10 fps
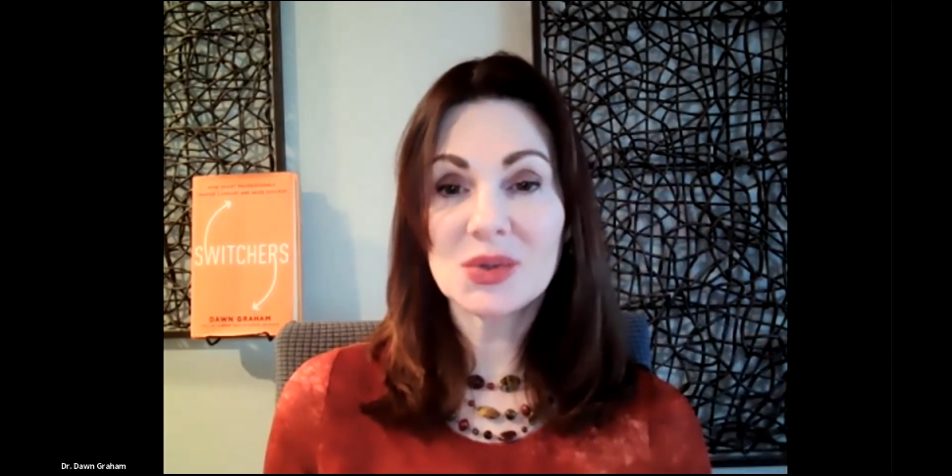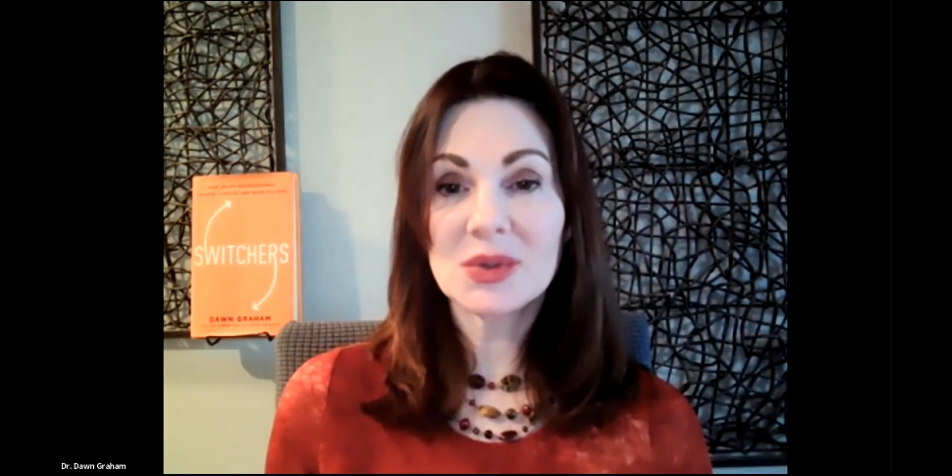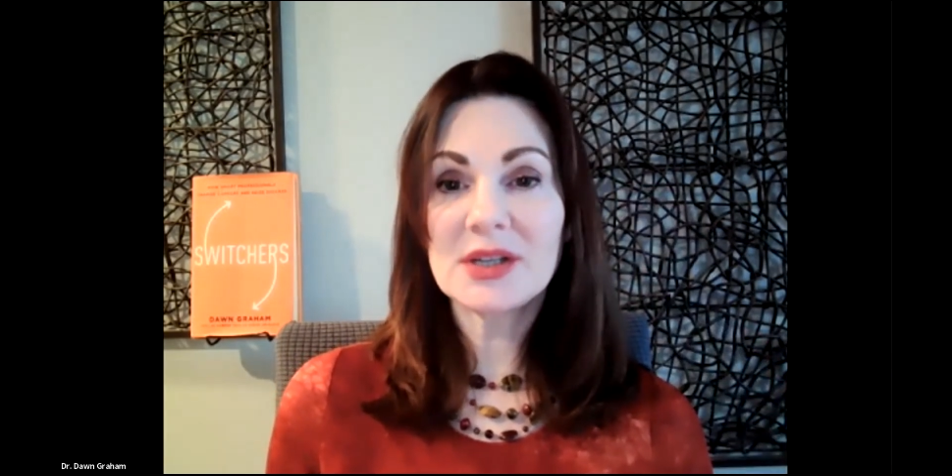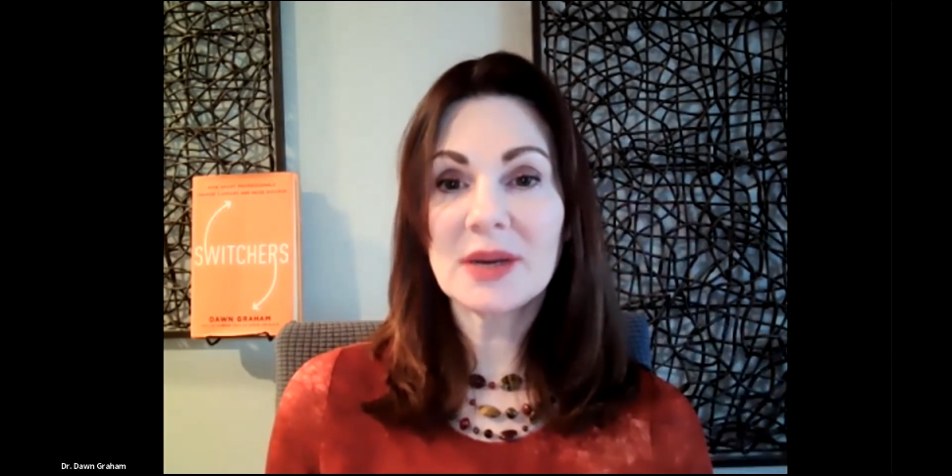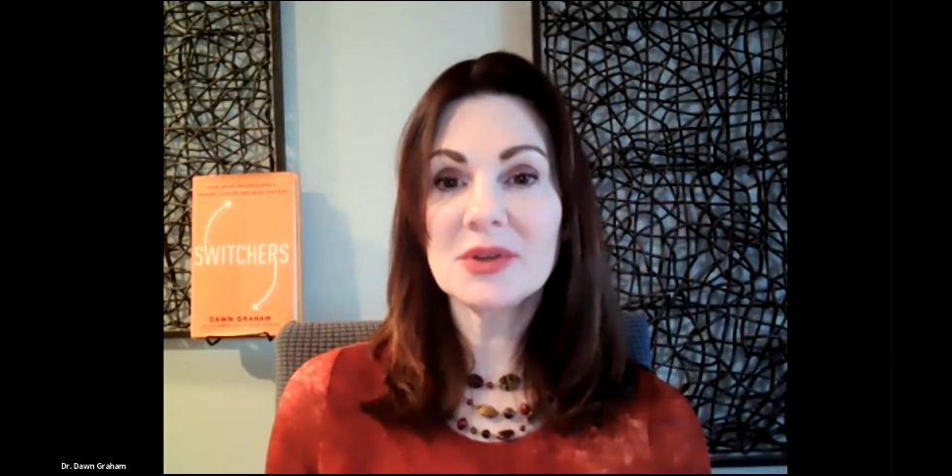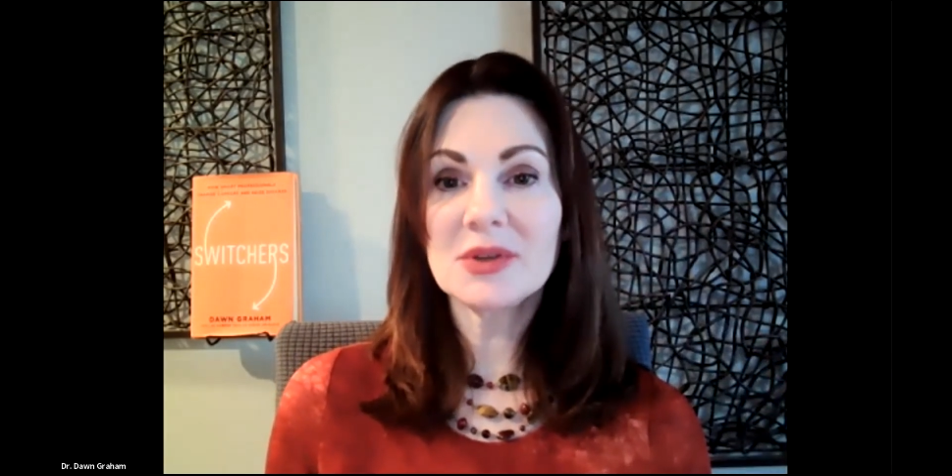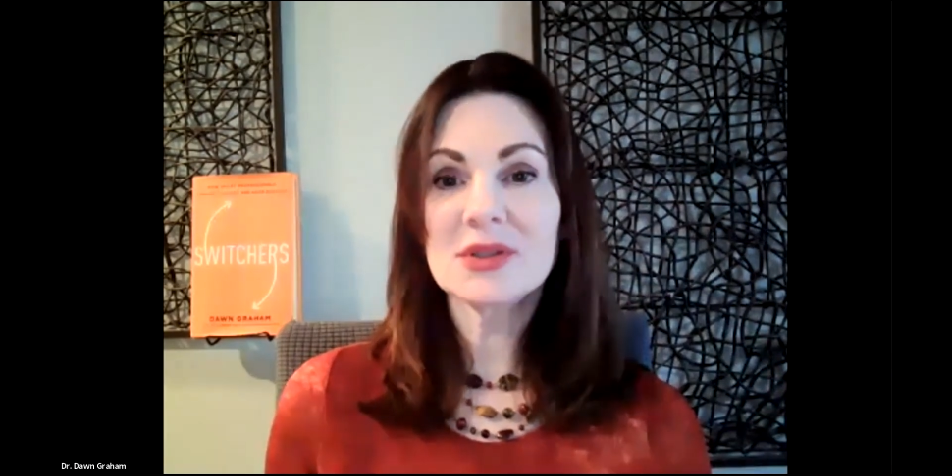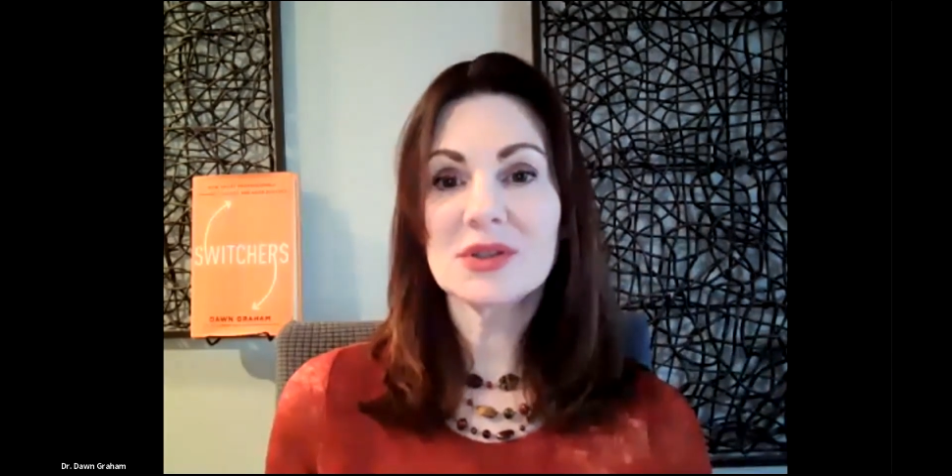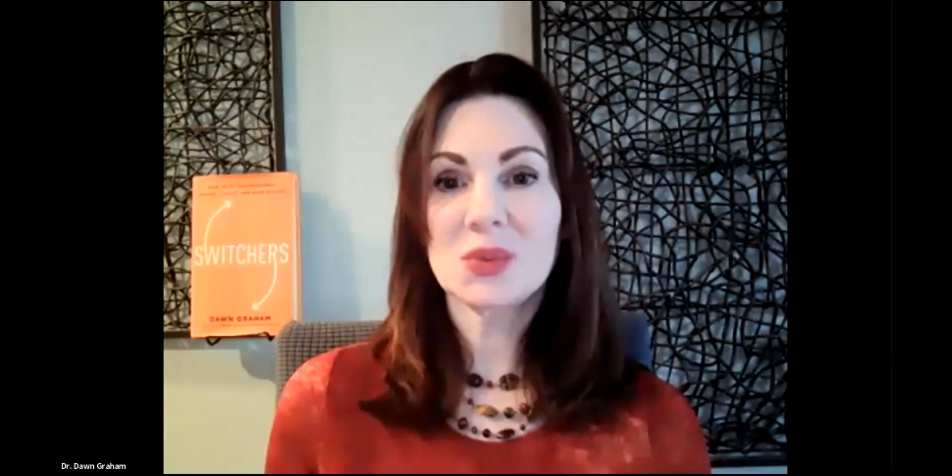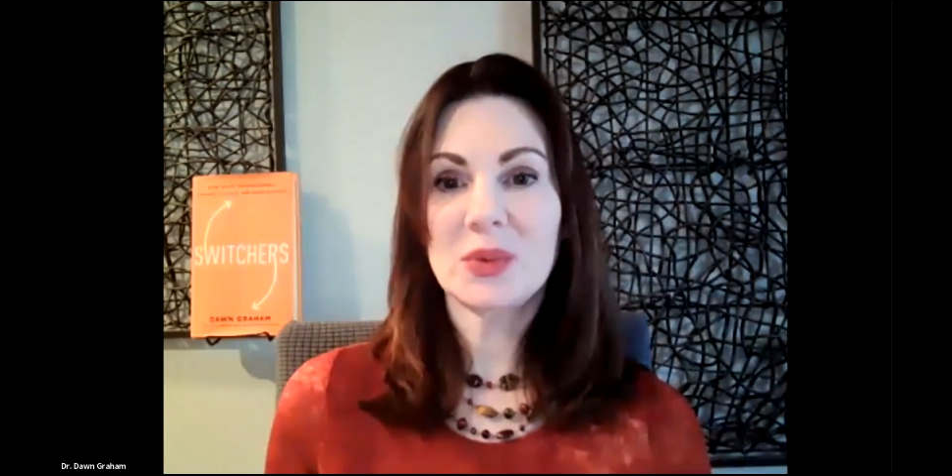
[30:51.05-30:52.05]
So a
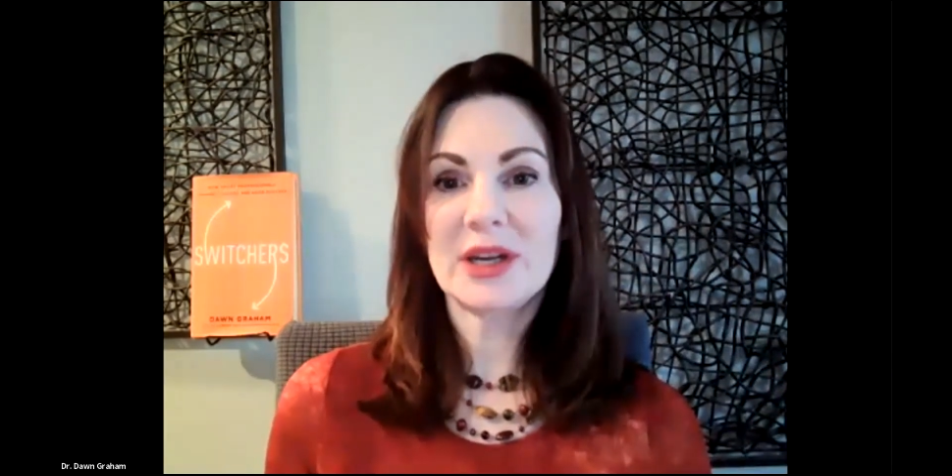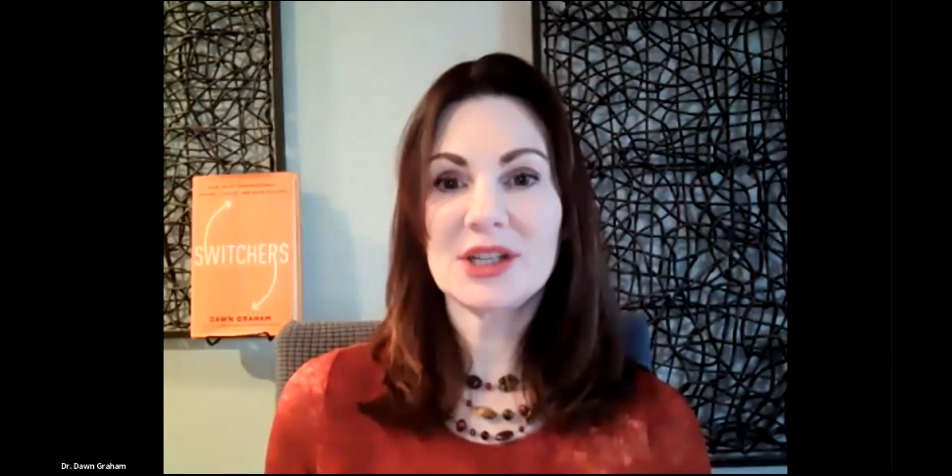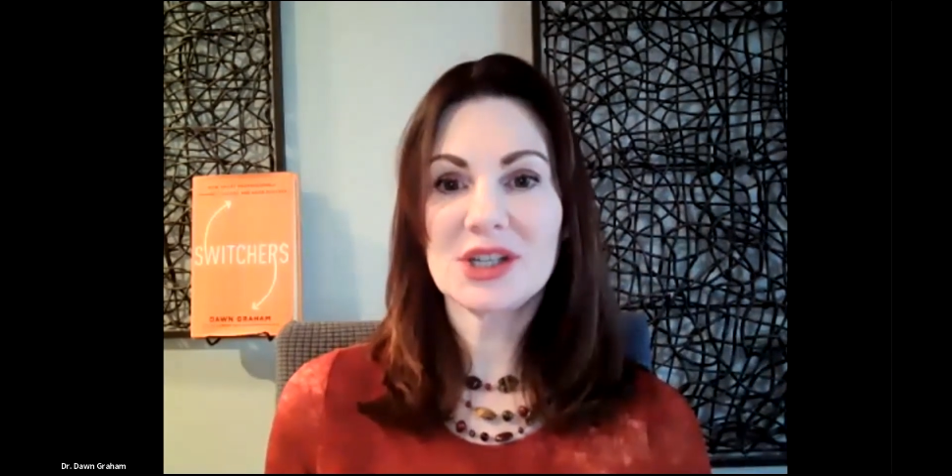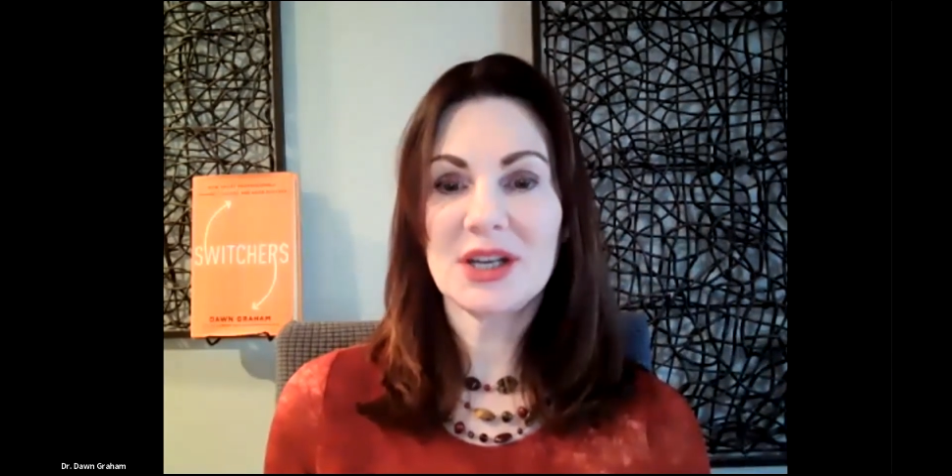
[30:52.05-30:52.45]
double switch